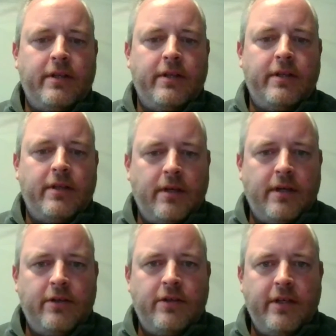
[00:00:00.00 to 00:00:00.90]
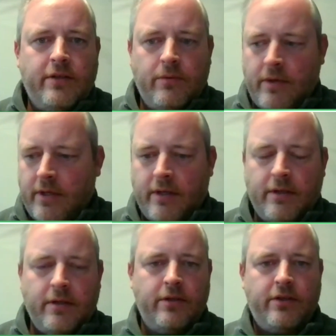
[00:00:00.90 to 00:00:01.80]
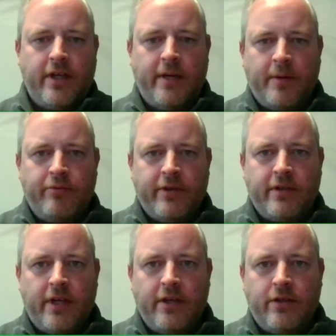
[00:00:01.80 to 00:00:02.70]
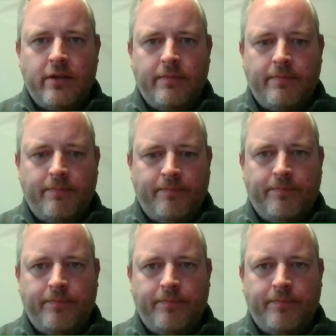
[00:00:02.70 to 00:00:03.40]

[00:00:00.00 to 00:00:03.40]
That's great. I just need to share my presentation.